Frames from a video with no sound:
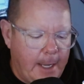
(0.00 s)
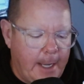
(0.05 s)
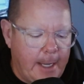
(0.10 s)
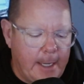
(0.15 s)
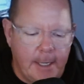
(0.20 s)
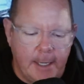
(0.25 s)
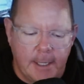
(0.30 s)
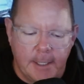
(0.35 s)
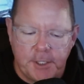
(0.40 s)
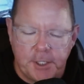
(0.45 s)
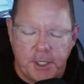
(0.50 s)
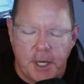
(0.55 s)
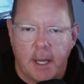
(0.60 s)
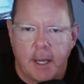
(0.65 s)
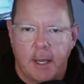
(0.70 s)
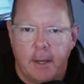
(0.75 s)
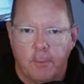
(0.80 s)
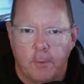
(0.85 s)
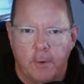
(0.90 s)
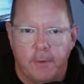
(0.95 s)
then
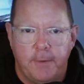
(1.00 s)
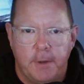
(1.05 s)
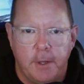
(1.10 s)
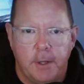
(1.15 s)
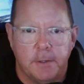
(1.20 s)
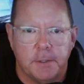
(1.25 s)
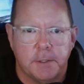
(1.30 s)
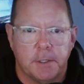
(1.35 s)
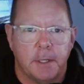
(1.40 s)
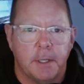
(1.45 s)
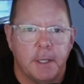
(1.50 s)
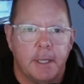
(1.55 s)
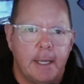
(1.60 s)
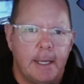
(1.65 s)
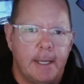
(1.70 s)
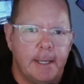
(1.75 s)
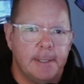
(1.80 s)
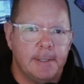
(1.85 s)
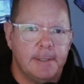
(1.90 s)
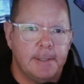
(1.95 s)
check reviews on
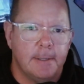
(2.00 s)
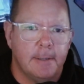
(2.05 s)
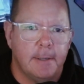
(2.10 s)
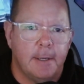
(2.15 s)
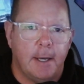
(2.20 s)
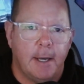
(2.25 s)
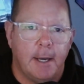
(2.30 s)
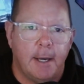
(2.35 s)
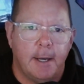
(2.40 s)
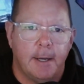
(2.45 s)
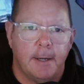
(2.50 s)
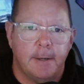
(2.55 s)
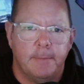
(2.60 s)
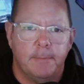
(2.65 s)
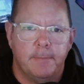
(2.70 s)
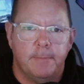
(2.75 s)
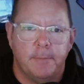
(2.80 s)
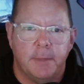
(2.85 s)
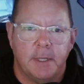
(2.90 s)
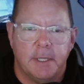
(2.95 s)
these
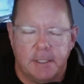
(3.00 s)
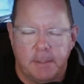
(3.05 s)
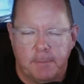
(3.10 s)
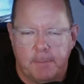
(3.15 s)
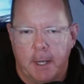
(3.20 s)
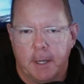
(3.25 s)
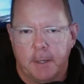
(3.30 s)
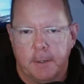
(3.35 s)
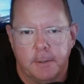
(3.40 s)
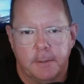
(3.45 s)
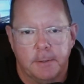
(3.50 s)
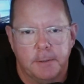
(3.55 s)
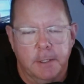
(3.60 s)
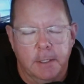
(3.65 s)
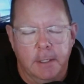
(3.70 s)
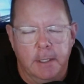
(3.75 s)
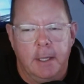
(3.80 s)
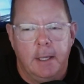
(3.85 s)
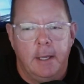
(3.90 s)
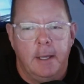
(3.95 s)
inspectors.
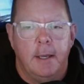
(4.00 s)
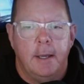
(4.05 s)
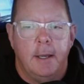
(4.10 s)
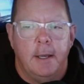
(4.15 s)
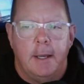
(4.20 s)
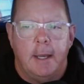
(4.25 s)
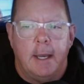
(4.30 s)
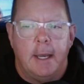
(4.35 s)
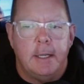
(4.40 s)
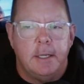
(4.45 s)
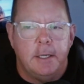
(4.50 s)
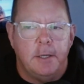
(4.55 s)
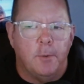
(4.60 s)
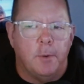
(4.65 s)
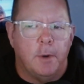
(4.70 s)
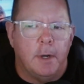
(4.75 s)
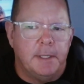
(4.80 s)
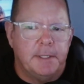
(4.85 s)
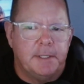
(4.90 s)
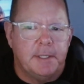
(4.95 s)
And you
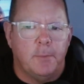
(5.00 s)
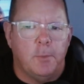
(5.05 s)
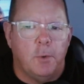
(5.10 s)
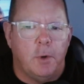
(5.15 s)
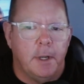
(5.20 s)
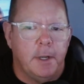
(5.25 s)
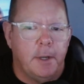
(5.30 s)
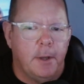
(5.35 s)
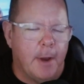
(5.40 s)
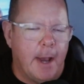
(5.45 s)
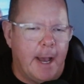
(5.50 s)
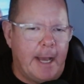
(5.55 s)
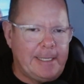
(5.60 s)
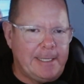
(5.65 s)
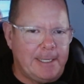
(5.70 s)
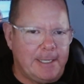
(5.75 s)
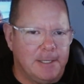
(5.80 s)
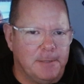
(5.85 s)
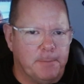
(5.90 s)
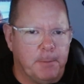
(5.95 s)
want someone who
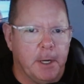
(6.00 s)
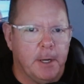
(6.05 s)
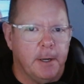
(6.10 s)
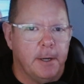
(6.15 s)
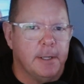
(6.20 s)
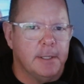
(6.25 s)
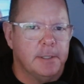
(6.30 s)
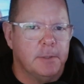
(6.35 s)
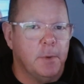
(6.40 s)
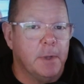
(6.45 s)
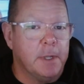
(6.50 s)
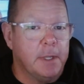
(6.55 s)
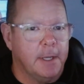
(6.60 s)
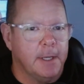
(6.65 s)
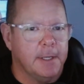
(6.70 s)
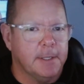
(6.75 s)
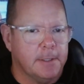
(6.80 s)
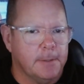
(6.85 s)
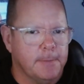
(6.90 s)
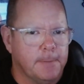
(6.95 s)
has experience with
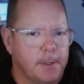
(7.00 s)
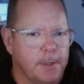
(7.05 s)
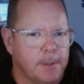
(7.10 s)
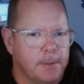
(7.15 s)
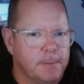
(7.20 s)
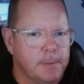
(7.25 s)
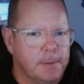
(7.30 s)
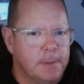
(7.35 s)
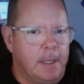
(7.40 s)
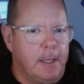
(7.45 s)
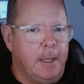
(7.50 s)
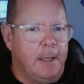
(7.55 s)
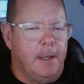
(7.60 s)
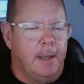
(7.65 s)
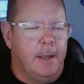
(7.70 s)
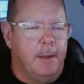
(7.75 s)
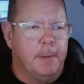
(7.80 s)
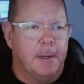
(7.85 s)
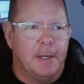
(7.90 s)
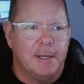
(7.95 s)
custom homes,
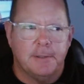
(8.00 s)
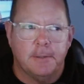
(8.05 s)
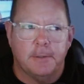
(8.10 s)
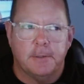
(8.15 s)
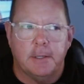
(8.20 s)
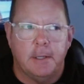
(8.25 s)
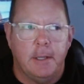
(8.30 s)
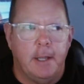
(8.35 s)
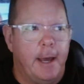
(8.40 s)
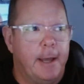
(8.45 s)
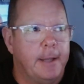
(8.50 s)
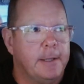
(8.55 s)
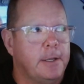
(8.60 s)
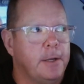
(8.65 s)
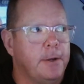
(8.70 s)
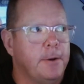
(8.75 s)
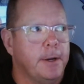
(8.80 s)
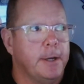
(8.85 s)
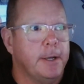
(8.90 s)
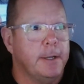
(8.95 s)
because there's a lot
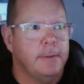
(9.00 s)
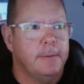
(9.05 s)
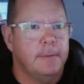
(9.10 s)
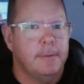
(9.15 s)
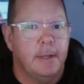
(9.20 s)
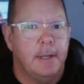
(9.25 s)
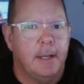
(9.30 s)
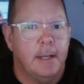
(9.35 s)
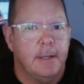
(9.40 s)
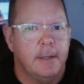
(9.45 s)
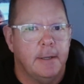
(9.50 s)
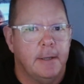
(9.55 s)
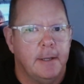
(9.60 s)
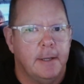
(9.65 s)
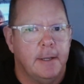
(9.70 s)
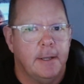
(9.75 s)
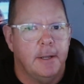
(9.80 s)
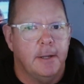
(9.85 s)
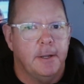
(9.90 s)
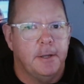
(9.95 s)
to it. And
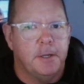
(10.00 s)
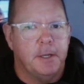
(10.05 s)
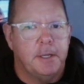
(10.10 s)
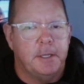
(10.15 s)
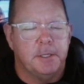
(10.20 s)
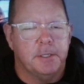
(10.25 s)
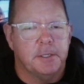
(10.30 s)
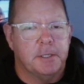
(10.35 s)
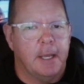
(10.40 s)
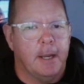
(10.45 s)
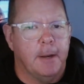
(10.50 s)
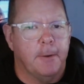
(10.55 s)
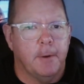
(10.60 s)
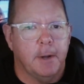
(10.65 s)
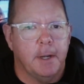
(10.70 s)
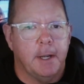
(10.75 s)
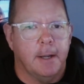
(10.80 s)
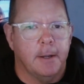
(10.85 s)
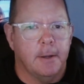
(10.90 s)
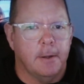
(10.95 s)
you just can't
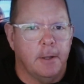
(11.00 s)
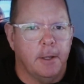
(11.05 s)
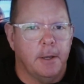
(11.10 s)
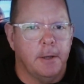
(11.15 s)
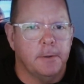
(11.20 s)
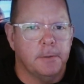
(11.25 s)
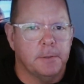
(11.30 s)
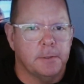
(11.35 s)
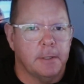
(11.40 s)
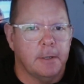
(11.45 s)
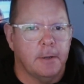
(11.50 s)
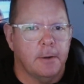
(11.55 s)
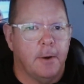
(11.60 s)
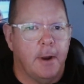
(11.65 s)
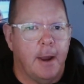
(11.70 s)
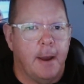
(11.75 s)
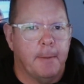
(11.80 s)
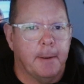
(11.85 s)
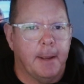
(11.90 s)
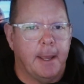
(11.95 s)
run down to Lowe's and
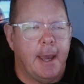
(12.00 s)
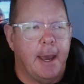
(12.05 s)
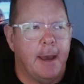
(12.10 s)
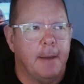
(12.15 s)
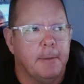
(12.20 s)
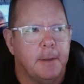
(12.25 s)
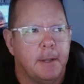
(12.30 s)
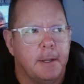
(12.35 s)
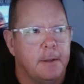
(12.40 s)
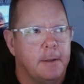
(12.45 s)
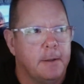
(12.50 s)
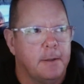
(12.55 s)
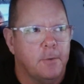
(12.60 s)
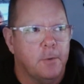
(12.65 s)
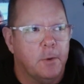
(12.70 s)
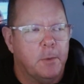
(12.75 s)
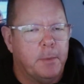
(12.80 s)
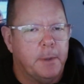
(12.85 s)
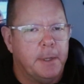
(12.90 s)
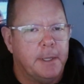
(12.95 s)
grab a cabinet to
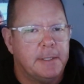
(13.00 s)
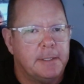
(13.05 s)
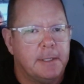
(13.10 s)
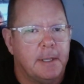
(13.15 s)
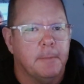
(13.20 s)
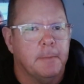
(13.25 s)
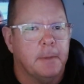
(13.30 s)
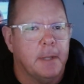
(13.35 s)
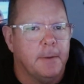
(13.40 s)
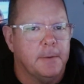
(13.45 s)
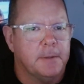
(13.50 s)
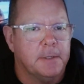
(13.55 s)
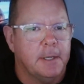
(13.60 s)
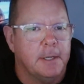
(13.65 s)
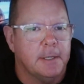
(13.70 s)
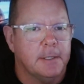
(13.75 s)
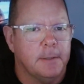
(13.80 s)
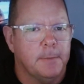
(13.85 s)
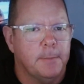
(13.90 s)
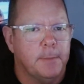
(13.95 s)
replace something that was
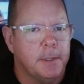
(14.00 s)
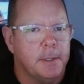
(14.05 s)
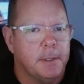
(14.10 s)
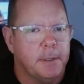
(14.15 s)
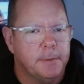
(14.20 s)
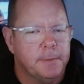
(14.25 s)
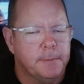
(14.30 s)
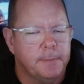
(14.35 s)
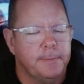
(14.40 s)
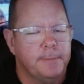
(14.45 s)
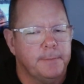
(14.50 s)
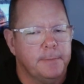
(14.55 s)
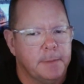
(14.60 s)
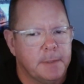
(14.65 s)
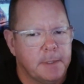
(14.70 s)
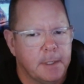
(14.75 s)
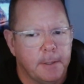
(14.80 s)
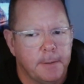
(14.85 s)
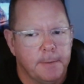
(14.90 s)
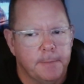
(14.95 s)
custom built.
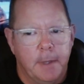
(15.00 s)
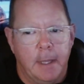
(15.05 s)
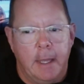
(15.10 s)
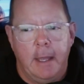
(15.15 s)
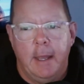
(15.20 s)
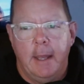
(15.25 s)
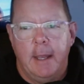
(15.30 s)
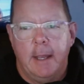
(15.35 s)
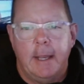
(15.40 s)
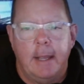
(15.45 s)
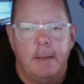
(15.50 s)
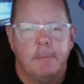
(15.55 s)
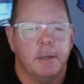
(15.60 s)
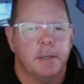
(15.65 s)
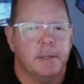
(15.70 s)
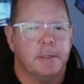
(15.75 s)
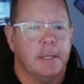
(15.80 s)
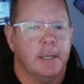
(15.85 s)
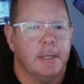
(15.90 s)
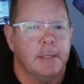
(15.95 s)
So keep
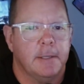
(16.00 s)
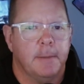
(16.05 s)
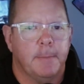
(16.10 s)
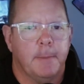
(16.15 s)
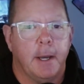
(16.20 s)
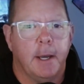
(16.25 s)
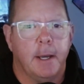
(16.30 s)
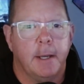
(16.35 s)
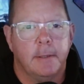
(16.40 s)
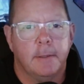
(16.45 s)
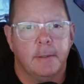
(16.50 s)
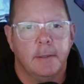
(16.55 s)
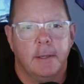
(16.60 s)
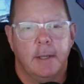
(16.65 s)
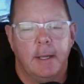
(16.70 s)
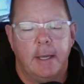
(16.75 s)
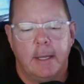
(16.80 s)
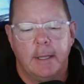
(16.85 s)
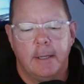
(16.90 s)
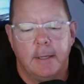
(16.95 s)
those things in mind,
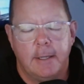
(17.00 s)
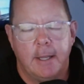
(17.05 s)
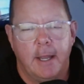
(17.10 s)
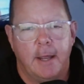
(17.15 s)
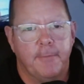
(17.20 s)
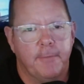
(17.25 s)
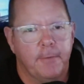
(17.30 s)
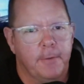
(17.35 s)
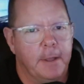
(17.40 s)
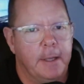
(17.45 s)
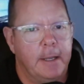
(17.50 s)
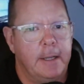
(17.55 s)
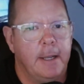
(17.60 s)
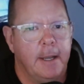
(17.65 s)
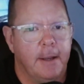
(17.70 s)
and definitely